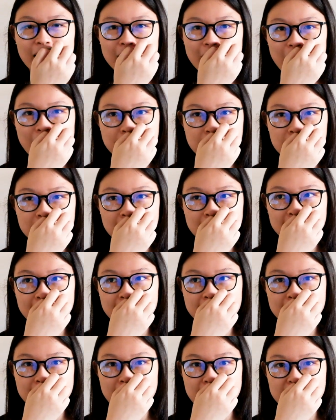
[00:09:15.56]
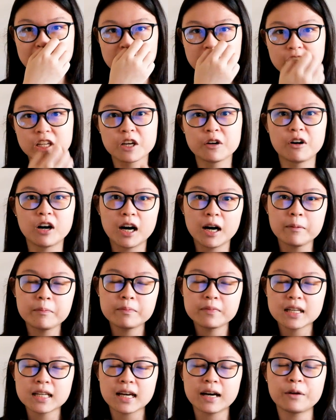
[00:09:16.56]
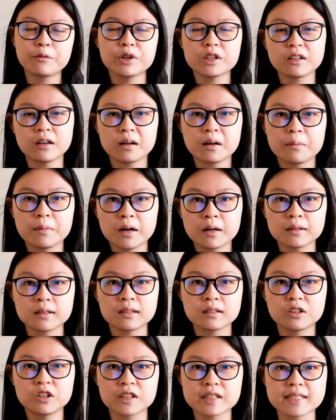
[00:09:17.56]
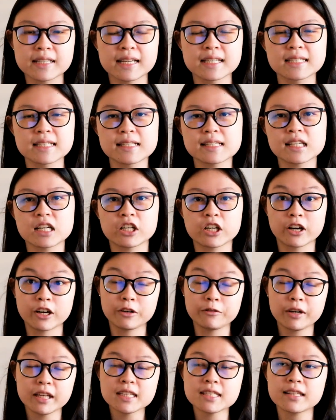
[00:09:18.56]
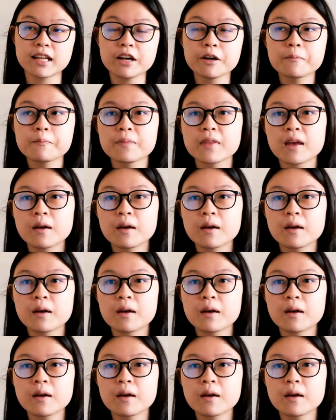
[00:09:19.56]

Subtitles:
I'm gonna link that video up. We talk about hook sizes and yarn weights there.